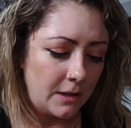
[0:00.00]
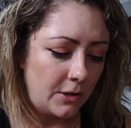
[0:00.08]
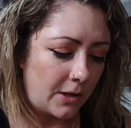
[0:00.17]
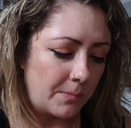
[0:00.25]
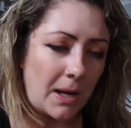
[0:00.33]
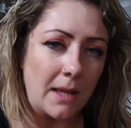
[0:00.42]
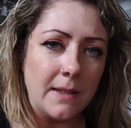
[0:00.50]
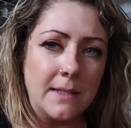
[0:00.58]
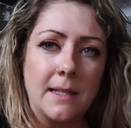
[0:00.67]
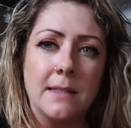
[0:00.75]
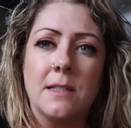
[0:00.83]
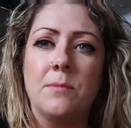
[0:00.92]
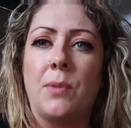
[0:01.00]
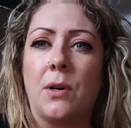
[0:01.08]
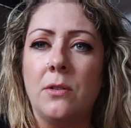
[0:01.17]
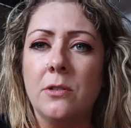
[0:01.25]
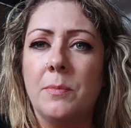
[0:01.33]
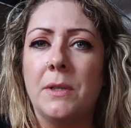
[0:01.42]
You can buy these things in
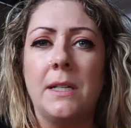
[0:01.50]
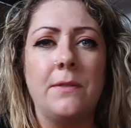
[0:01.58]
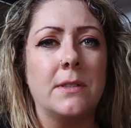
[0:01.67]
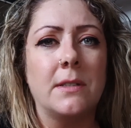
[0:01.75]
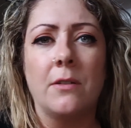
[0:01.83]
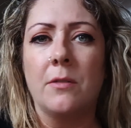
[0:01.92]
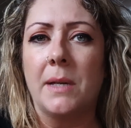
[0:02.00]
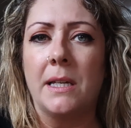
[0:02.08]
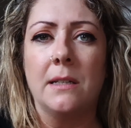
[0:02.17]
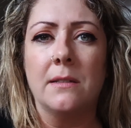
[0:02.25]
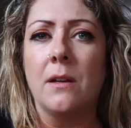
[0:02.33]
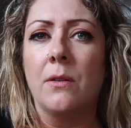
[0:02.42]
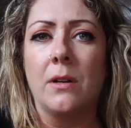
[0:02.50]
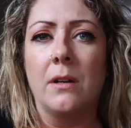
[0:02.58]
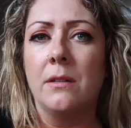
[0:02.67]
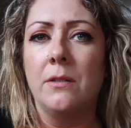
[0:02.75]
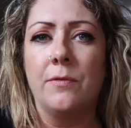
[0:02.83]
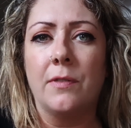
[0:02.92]
bulk, but even so, the baking
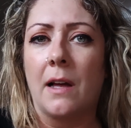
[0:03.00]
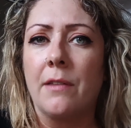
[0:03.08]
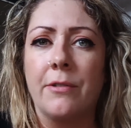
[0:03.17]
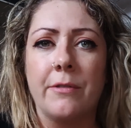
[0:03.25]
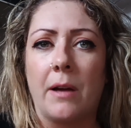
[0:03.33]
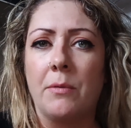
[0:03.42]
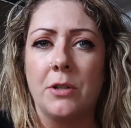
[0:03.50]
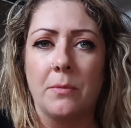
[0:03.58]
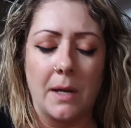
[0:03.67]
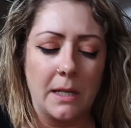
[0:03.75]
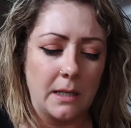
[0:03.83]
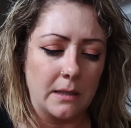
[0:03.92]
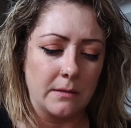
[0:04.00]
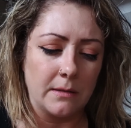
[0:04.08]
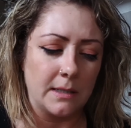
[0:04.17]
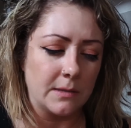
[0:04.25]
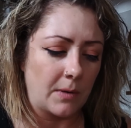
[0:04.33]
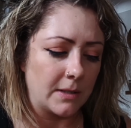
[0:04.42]
soda, you fly through that when you're making
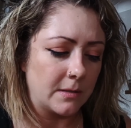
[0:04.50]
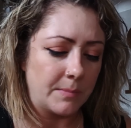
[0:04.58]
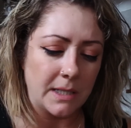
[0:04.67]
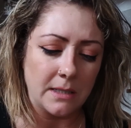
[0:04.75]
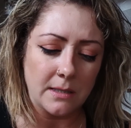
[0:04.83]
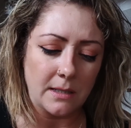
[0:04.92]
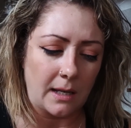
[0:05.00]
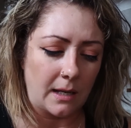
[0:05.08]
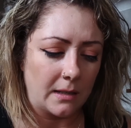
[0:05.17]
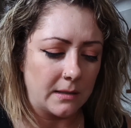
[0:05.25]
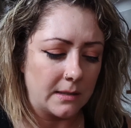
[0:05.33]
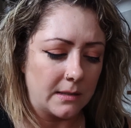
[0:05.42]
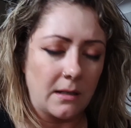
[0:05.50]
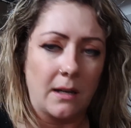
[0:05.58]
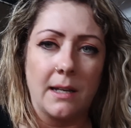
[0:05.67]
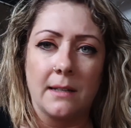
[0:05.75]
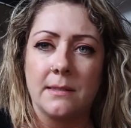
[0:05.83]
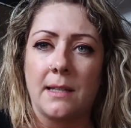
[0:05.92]
these recipes, and it's
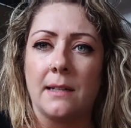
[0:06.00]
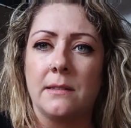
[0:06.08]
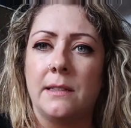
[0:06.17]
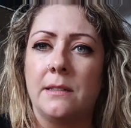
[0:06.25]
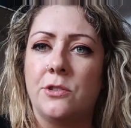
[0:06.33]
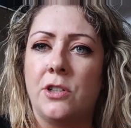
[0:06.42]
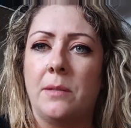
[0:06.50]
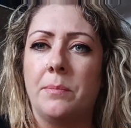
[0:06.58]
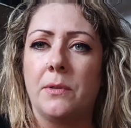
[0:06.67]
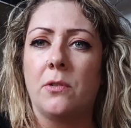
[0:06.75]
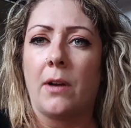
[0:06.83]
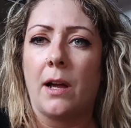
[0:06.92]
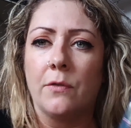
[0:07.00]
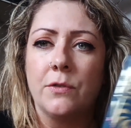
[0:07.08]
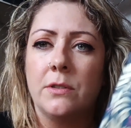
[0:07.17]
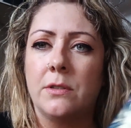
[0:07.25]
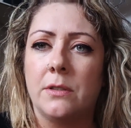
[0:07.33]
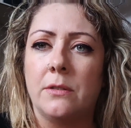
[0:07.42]
not exactly a cheap
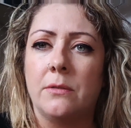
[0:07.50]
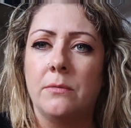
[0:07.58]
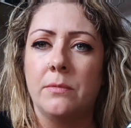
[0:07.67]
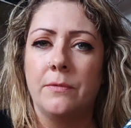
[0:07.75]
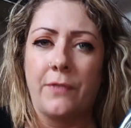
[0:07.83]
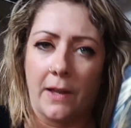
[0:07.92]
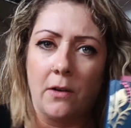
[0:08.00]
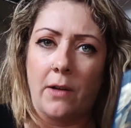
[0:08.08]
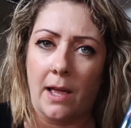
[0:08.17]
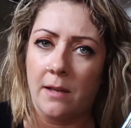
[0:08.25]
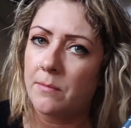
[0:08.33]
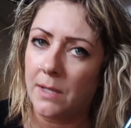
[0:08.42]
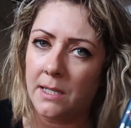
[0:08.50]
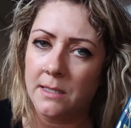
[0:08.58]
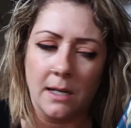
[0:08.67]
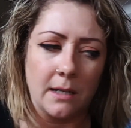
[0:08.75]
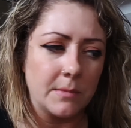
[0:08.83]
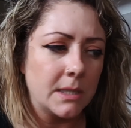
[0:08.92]
craft to fail at many
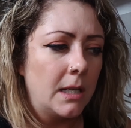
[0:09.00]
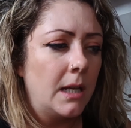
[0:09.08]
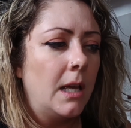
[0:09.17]
times.